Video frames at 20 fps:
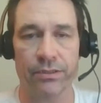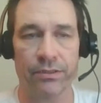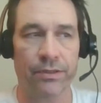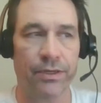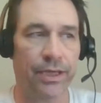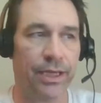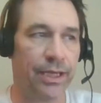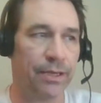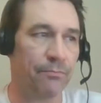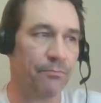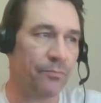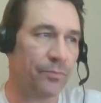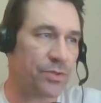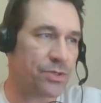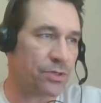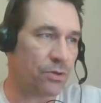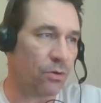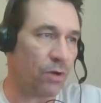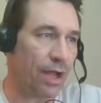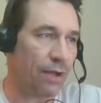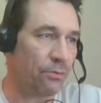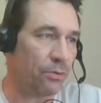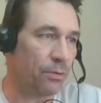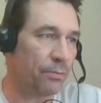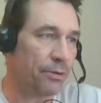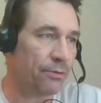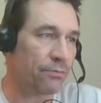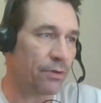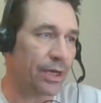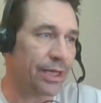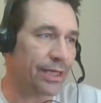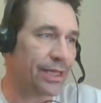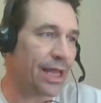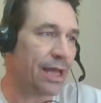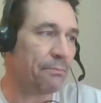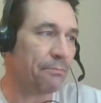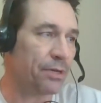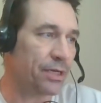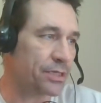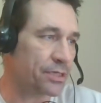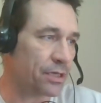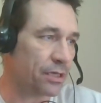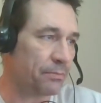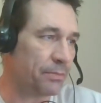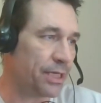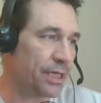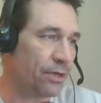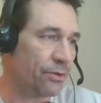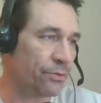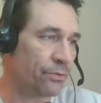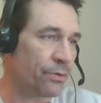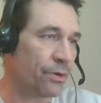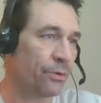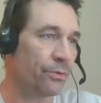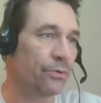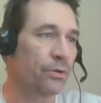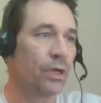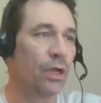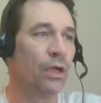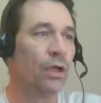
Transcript: Okay, so I will be running that, but it's going to be down the road.